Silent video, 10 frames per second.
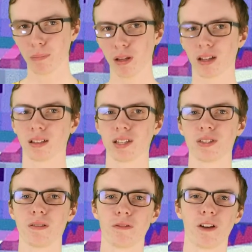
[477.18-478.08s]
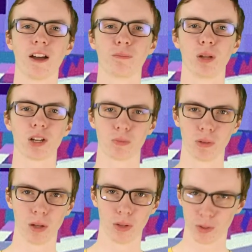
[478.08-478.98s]
block less than 5 blocks
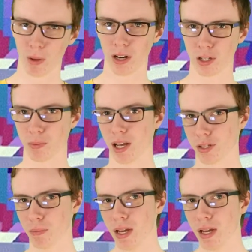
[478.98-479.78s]
below the spawning space.